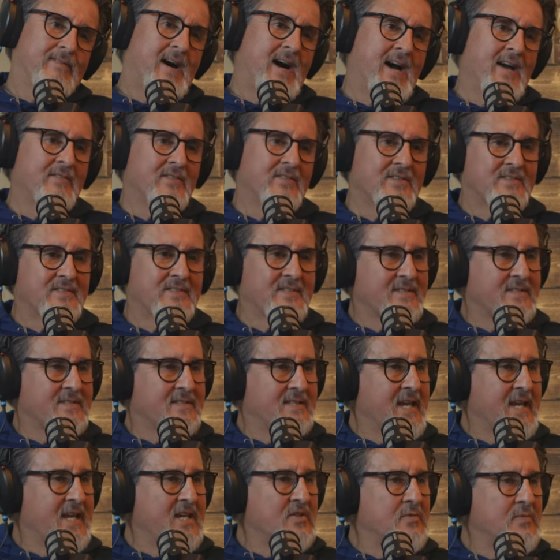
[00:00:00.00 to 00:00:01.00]
five or
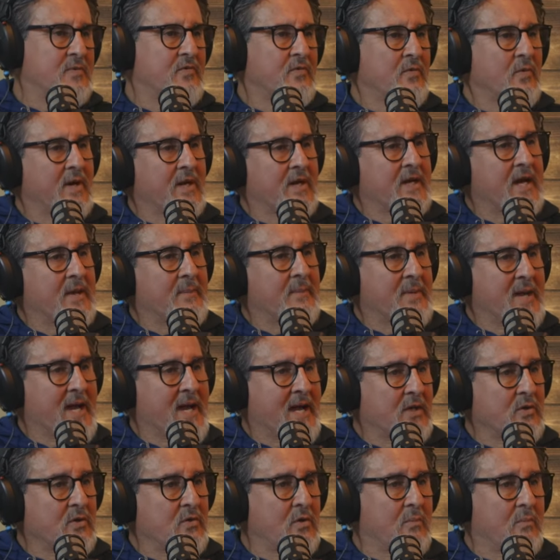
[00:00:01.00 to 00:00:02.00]
six days before I got
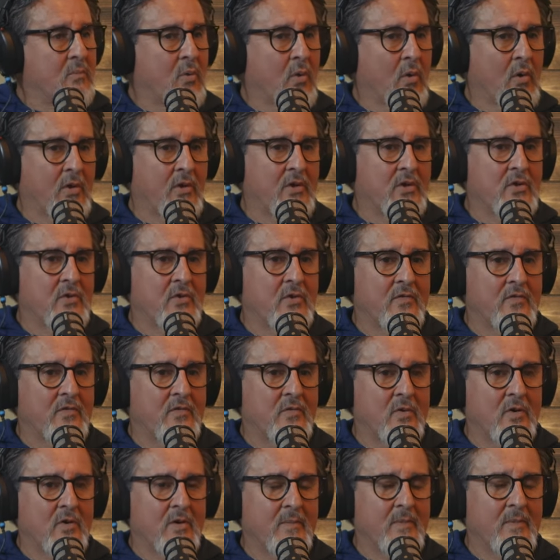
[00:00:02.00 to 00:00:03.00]
back into a Portland
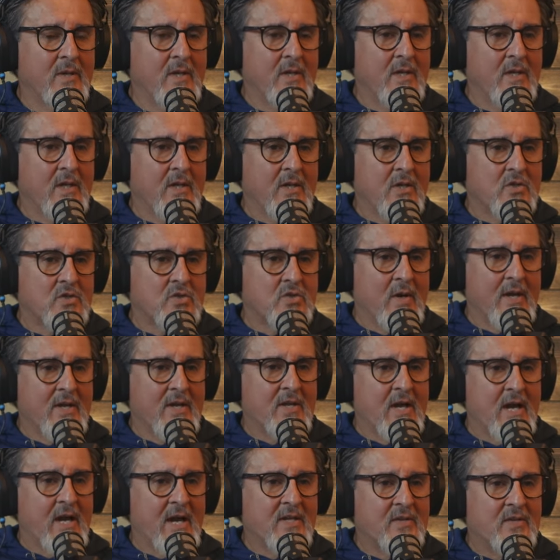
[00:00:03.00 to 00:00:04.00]
uniform.
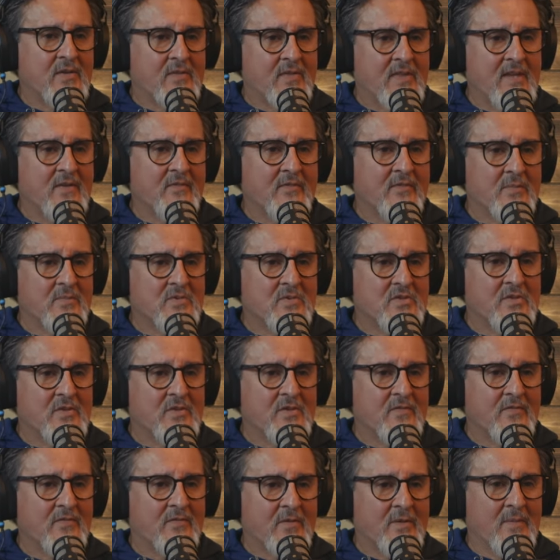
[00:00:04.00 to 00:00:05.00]
So I, I think from
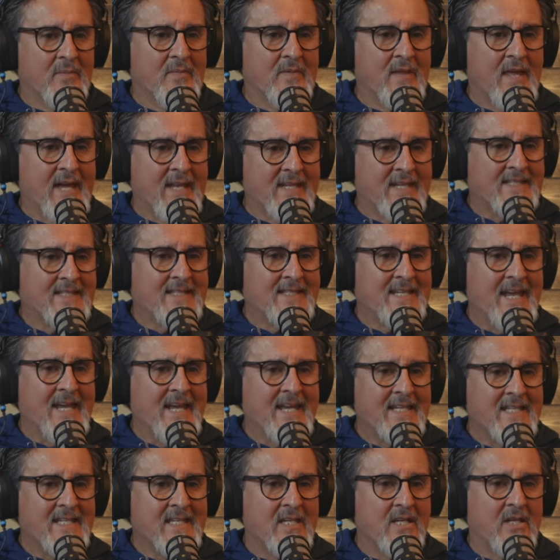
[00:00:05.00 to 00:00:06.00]
from that
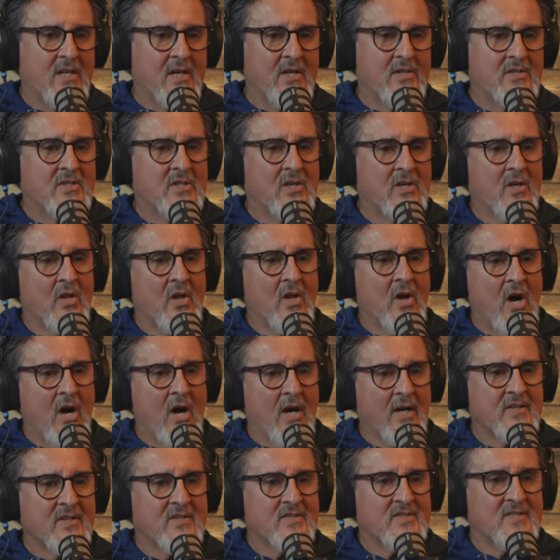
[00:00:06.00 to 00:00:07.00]
date until
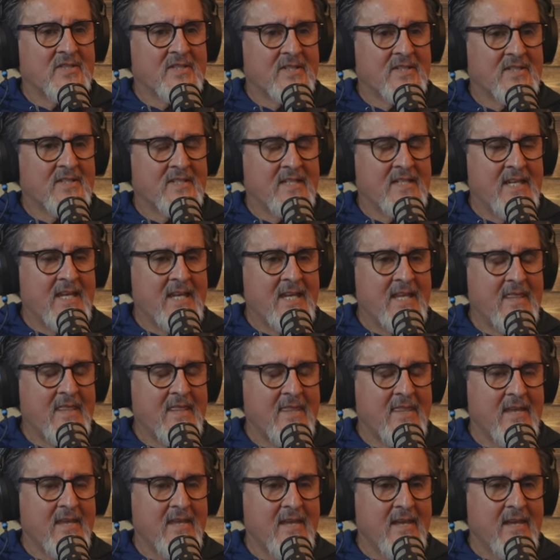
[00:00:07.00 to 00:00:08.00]
August
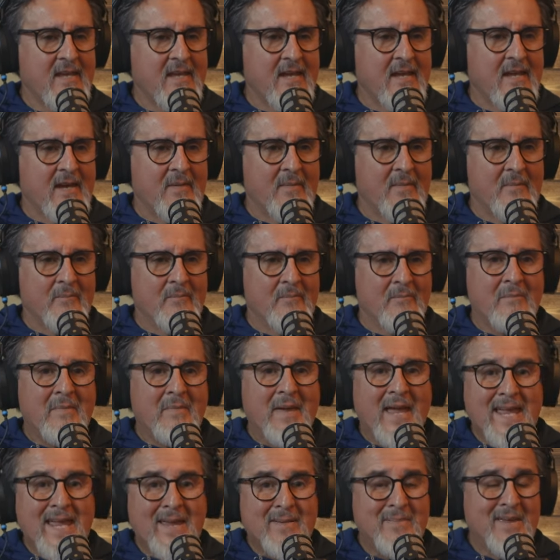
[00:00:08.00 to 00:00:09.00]
16th,
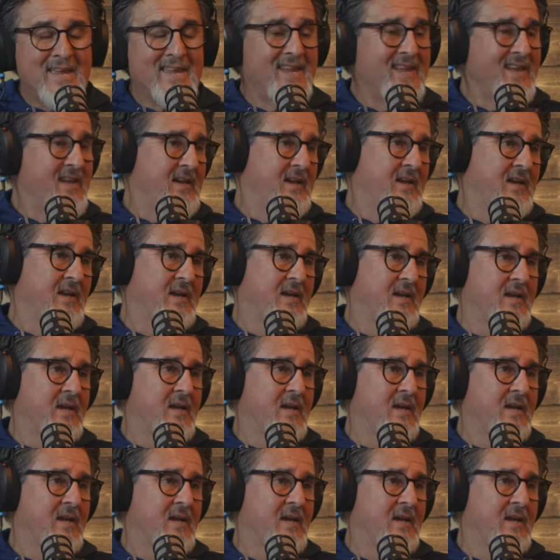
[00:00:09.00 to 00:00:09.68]
maybe